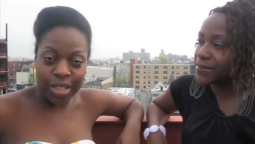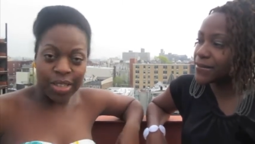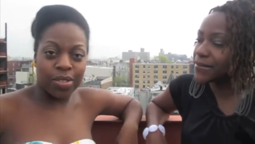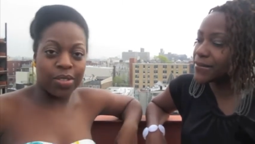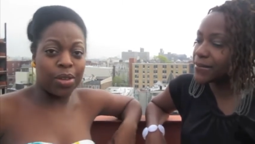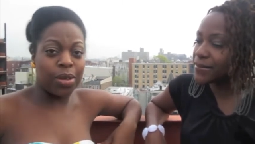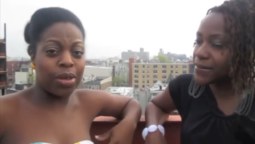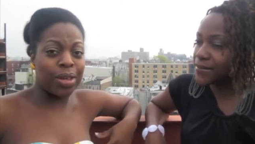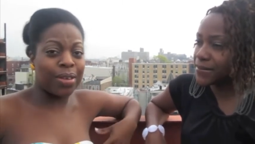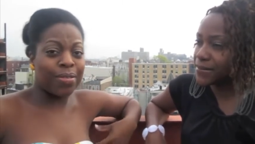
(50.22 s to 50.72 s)
Speaker 1: so
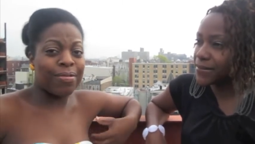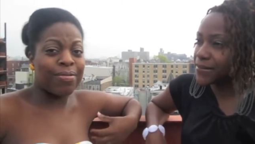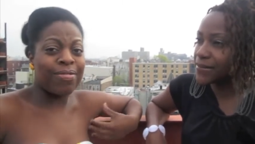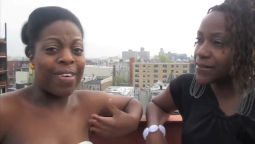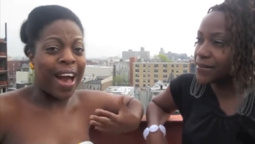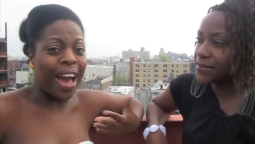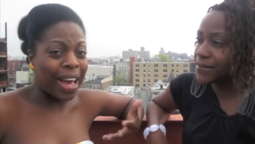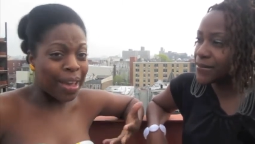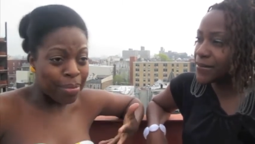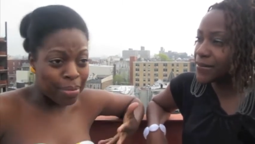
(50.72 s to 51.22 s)
you can
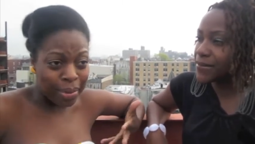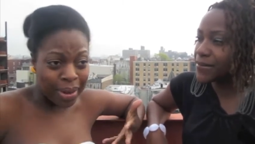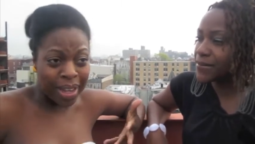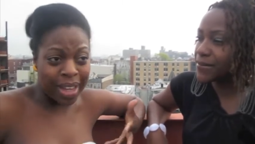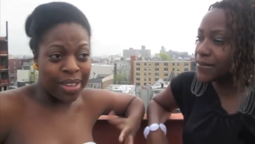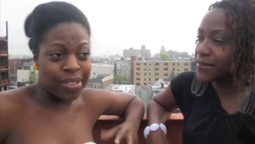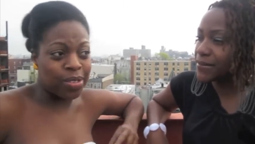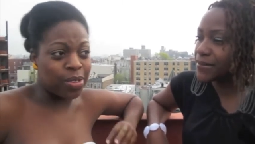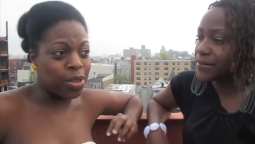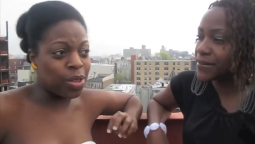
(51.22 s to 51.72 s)
vibrate,
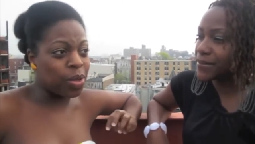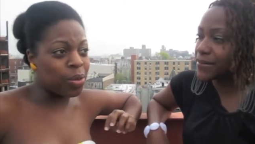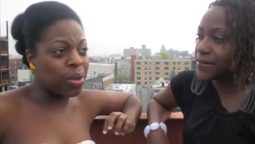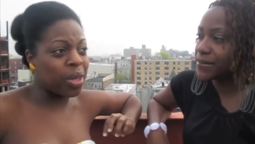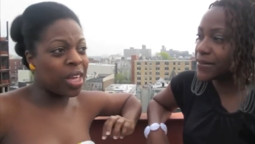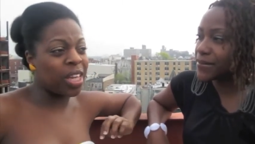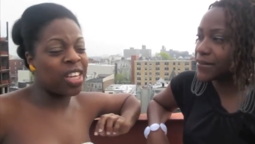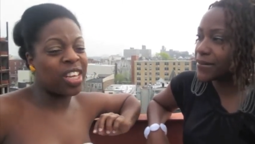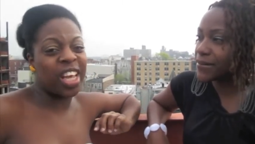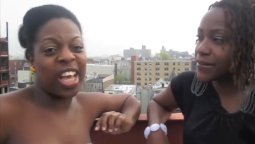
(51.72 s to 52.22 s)
so you
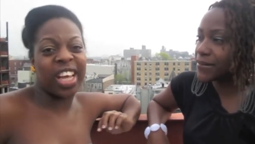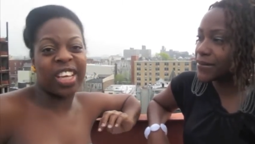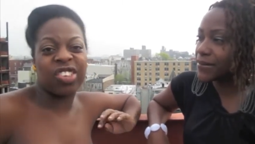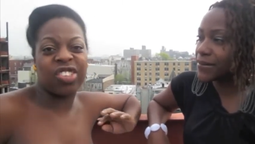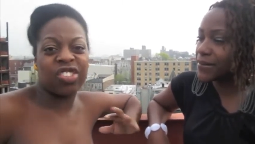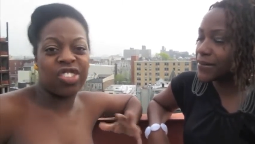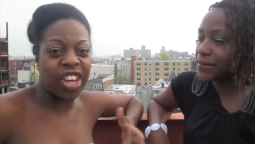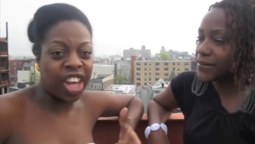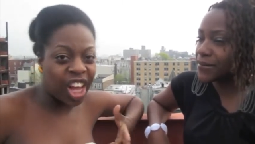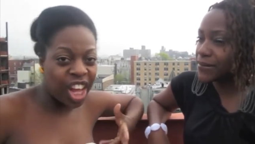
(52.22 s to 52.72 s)
can
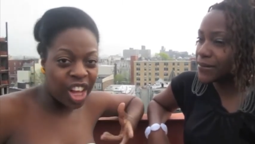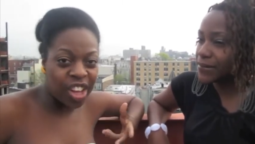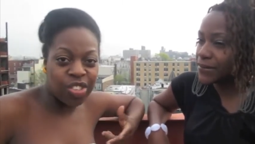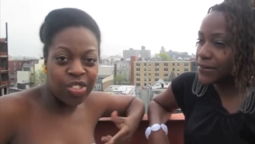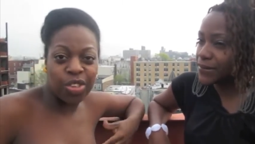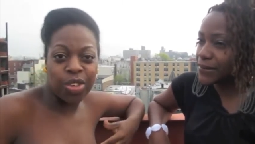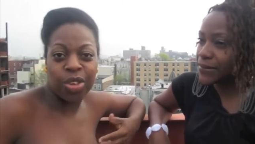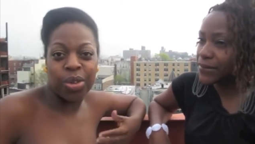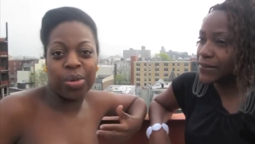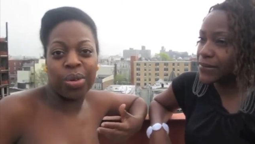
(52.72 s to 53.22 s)
exchange, so
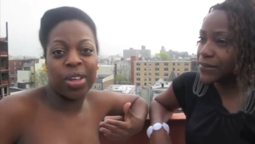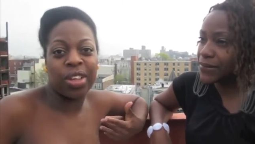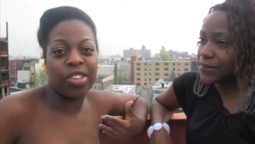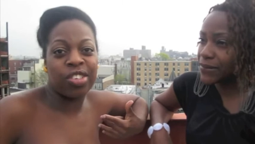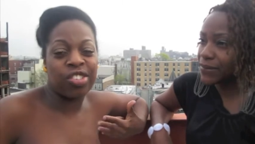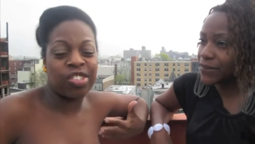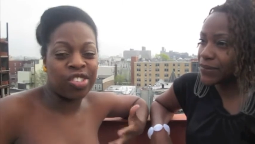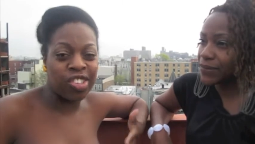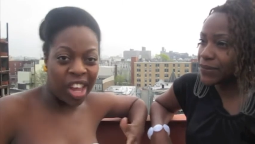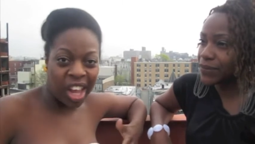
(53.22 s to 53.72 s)
you can
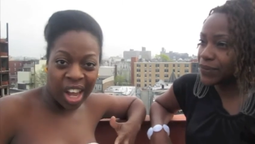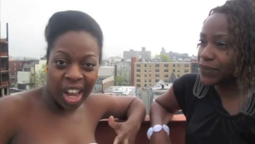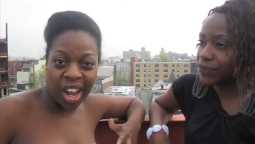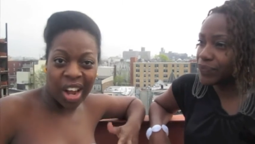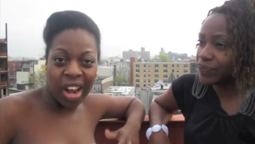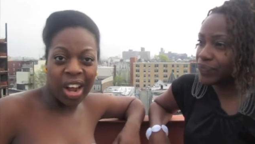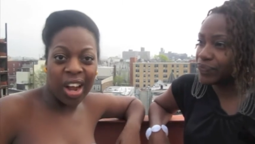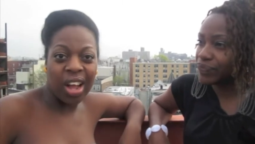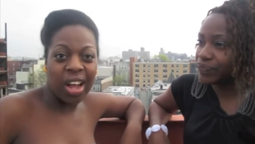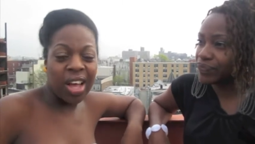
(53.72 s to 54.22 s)
share.